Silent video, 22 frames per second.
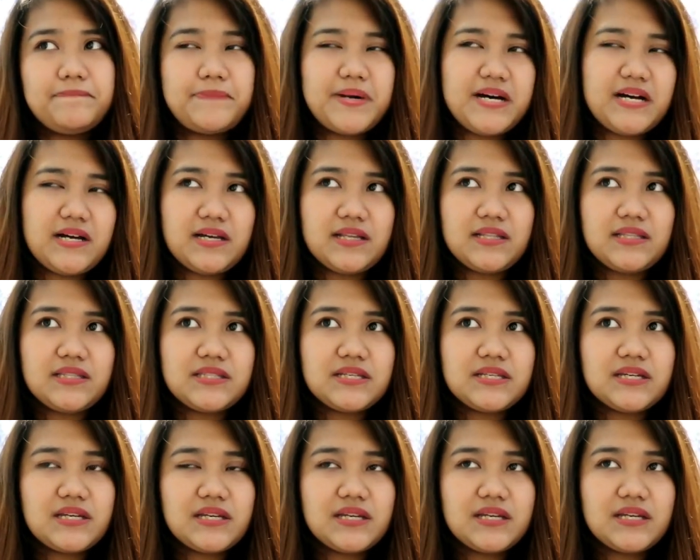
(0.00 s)
But
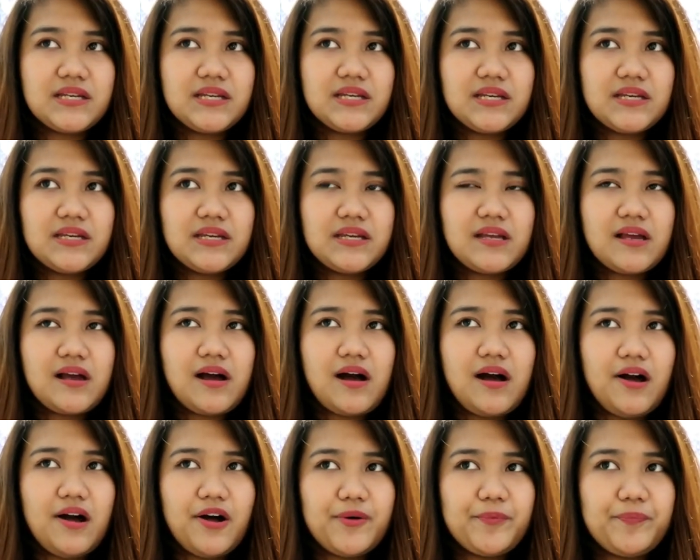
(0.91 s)

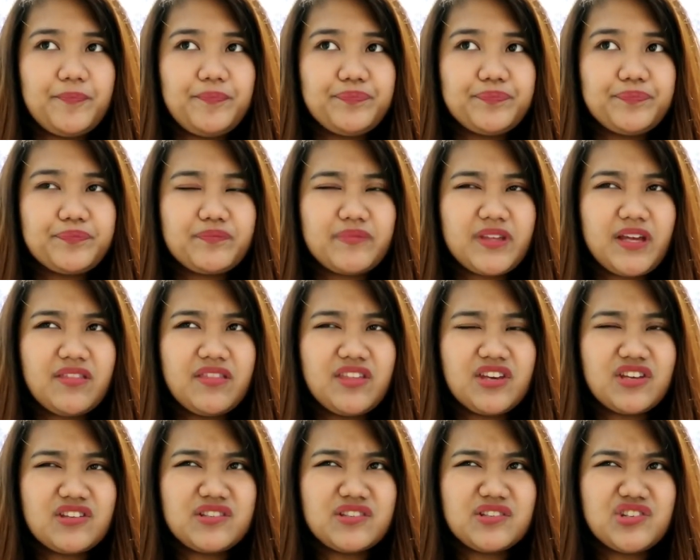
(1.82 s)
um,
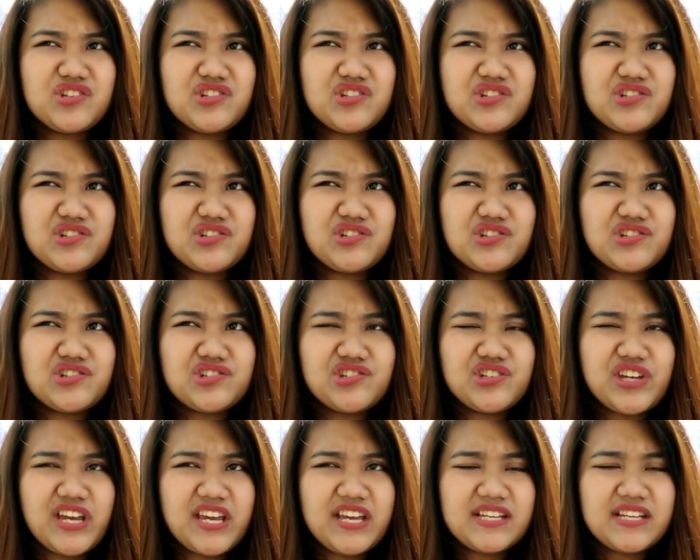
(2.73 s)
the
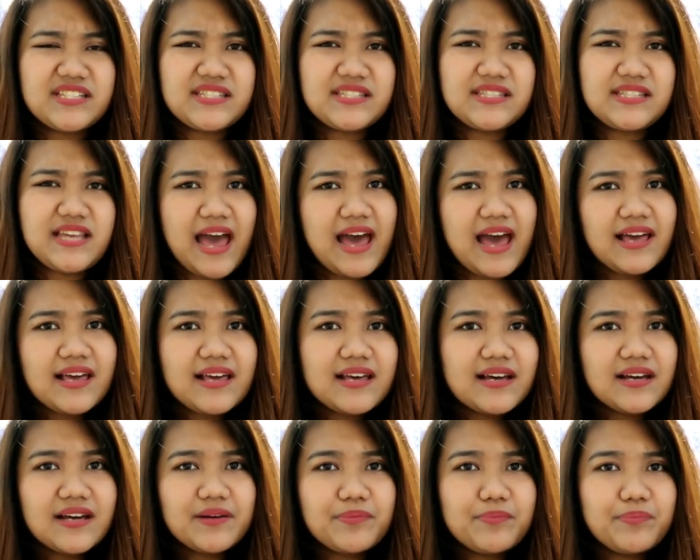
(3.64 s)
Shake Stack,
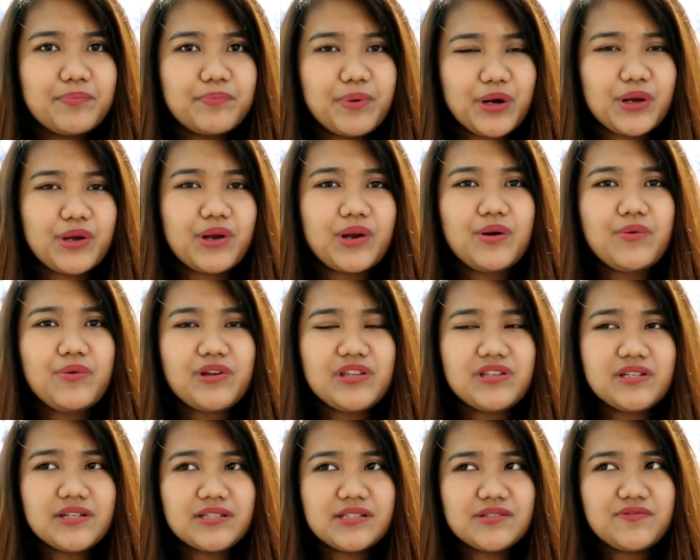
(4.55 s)
burger,
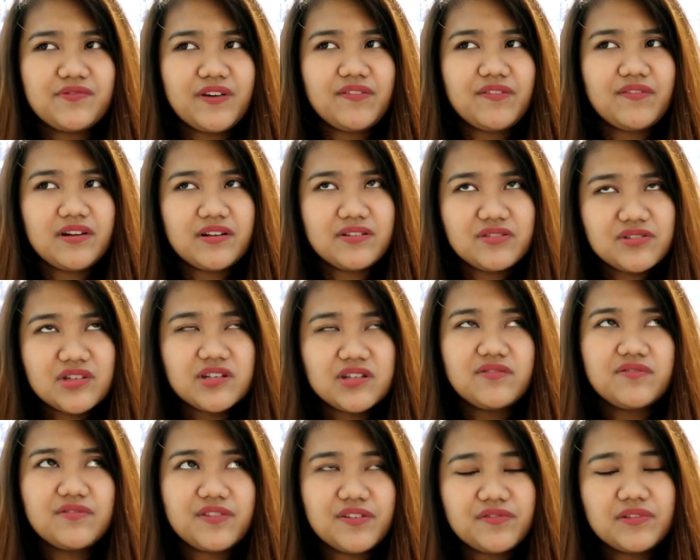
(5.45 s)
which is five
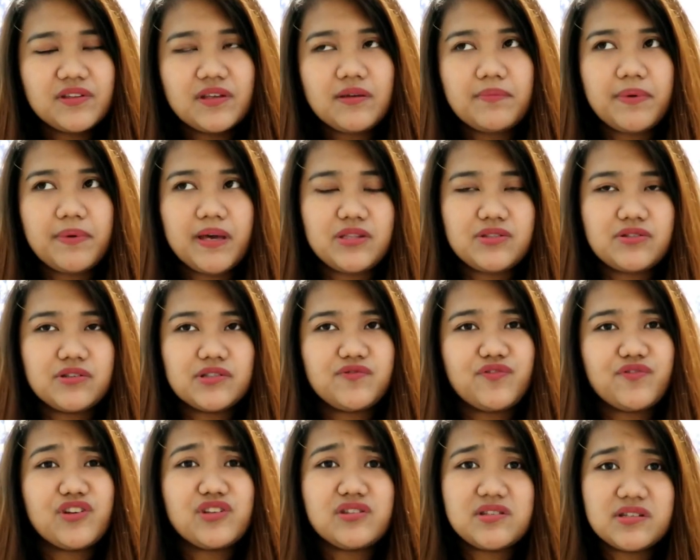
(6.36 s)
hundred fifty pesos
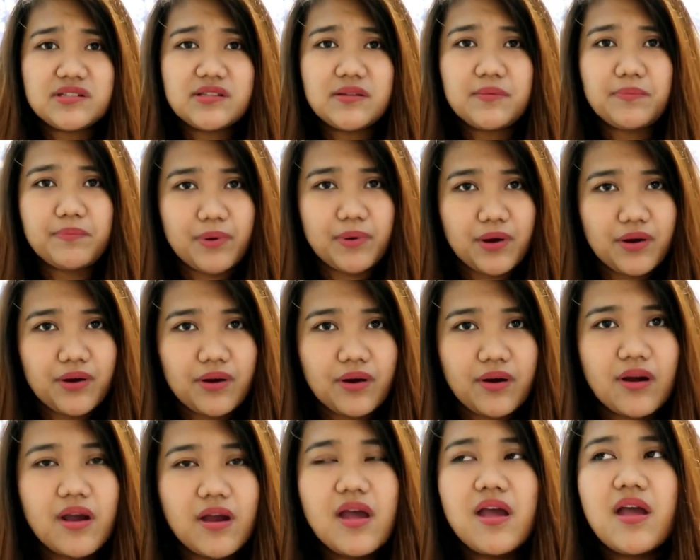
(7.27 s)
for just the
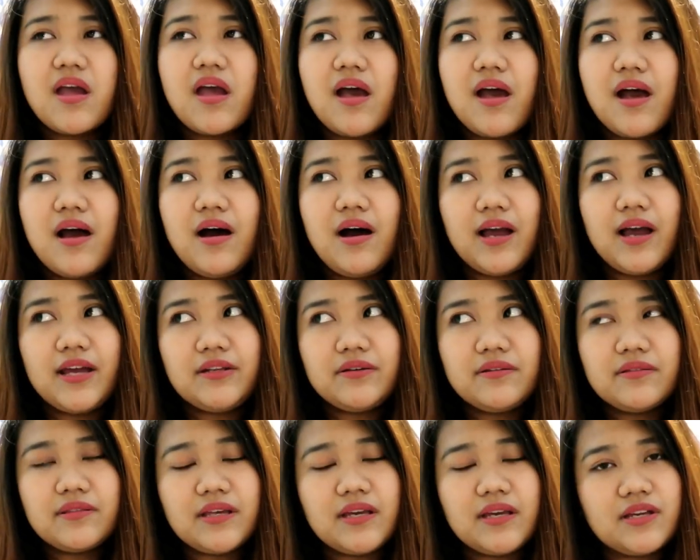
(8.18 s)
burger. I
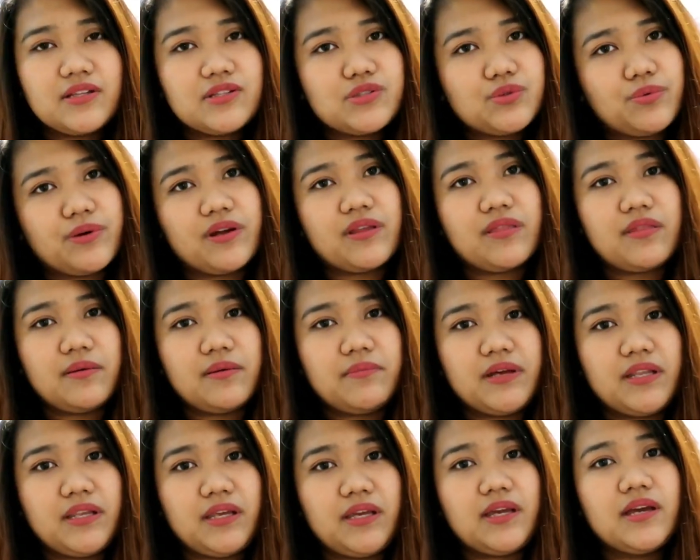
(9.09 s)
don't think it's worth the
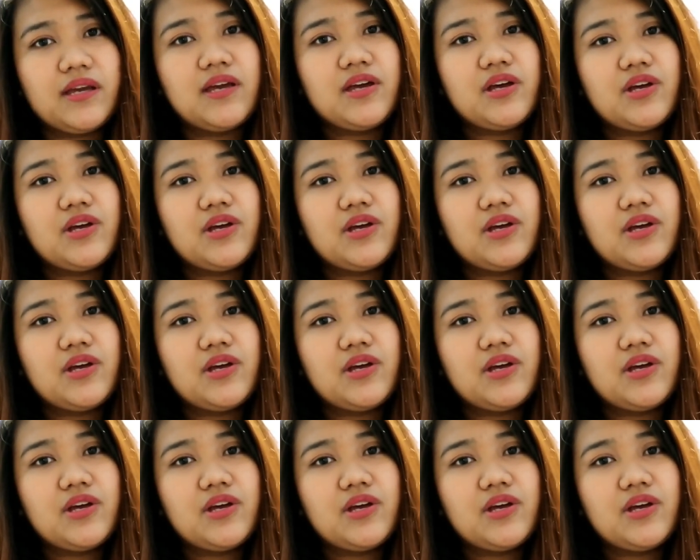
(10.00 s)
money.